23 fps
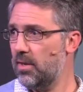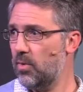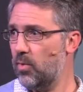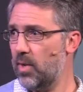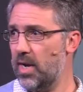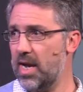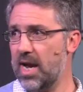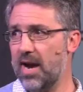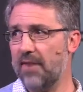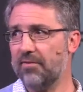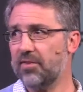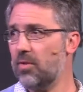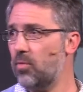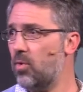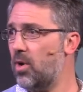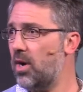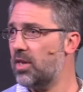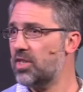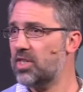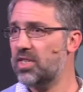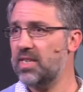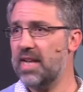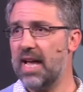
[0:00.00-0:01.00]
We have to
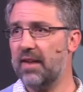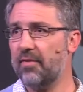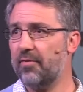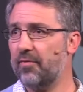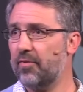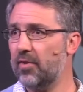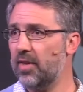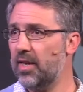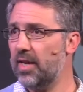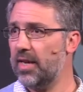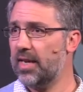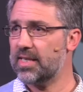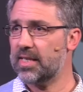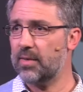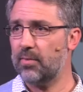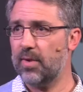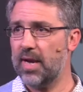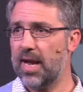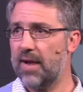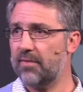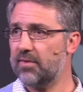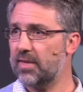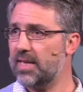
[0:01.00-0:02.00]
watch Netflix and
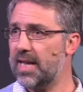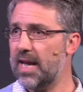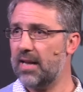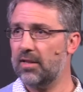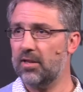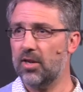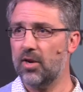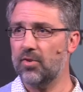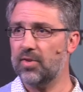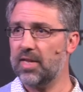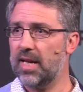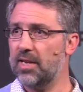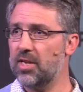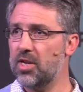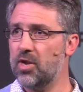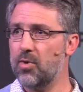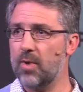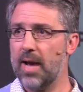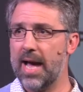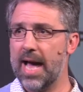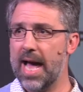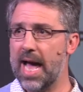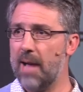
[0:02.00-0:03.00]
we have to download that
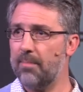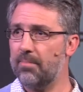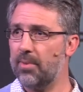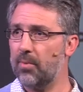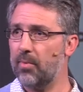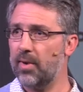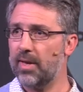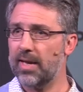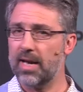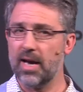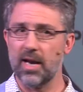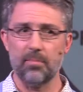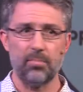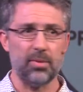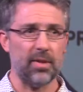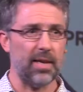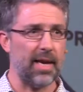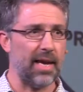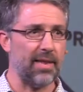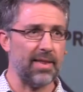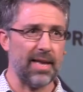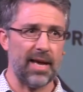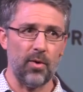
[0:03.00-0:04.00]
new app and we got to
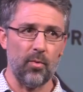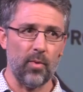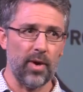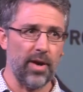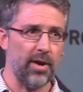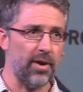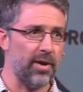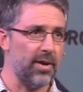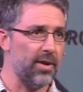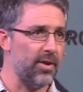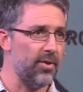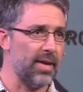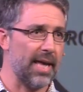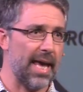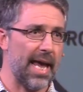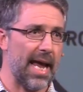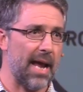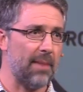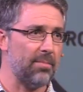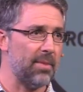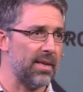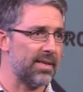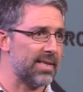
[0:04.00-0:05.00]
play that weird new
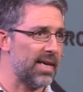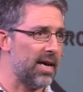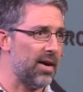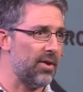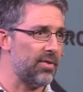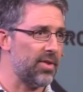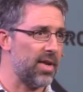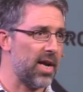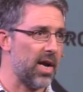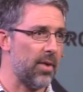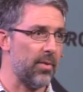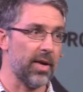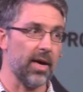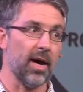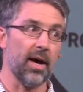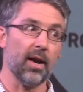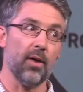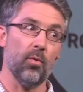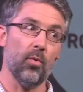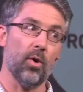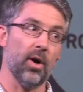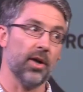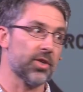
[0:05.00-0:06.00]
game that's out there and we got
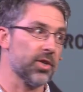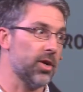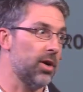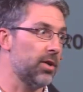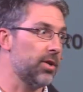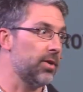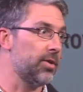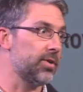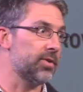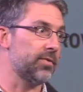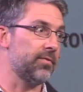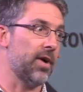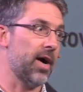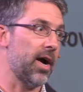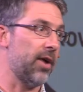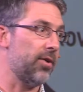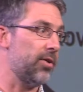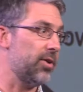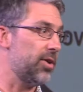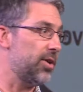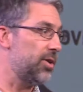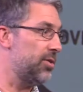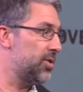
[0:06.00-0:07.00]
to watch all those
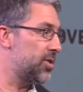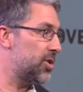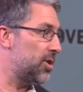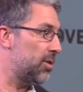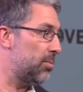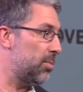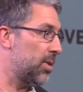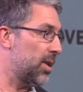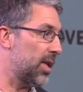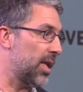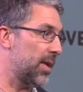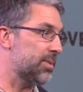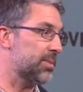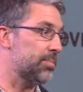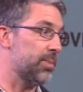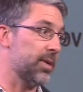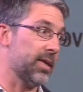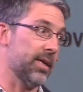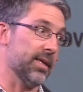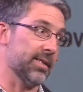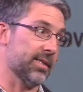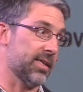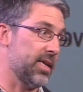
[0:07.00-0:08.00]
viral YouTube clips
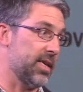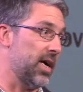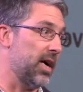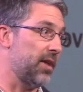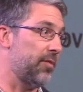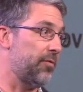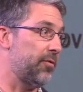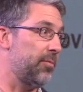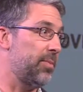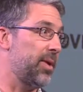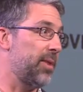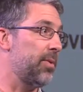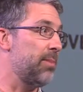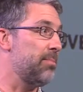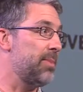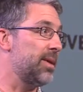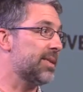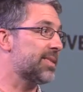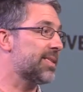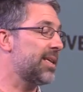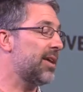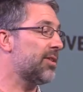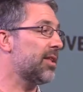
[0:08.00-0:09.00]
because, God forbid, we
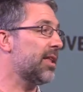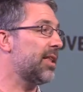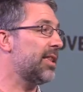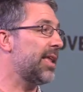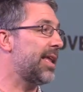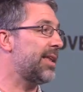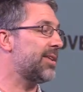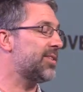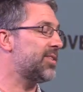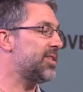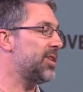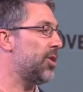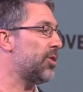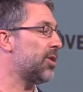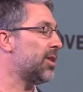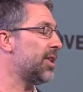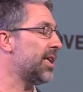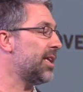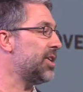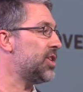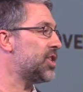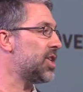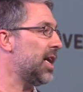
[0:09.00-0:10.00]
miss out on the latest
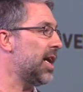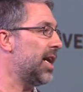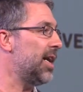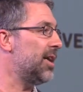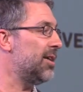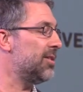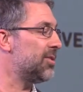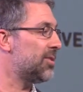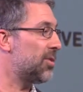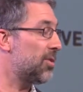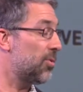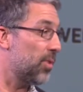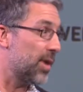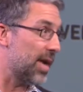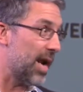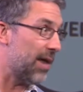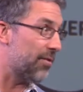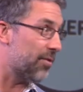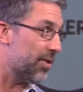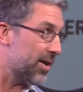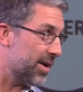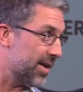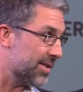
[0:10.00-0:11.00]
yodeling child or
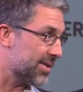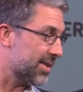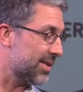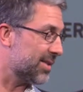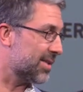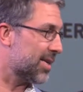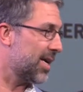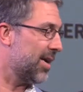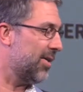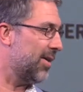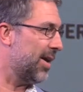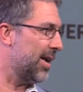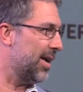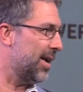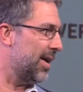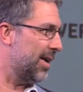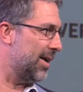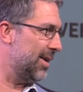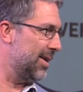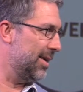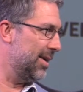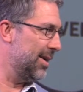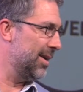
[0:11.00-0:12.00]
whatever it is that's going
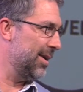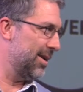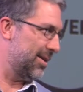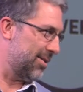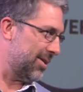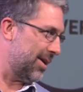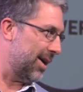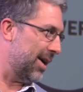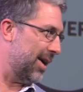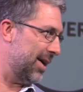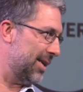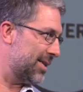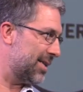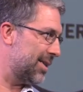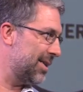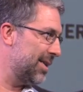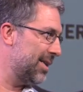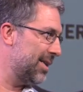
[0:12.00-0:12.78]
on, right?